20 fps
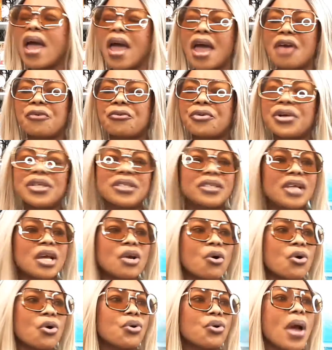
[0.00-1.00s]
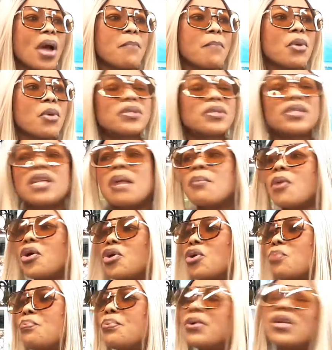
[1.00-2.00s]
a Christian or you're a Muslim or
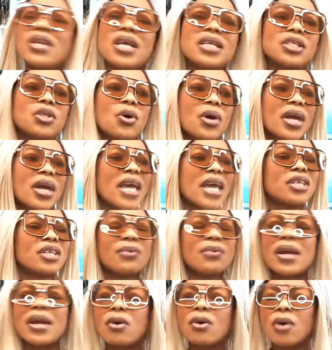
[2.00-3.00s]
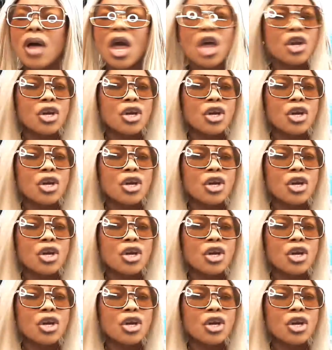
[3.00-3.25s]
you're Buddhist or Hindu and all.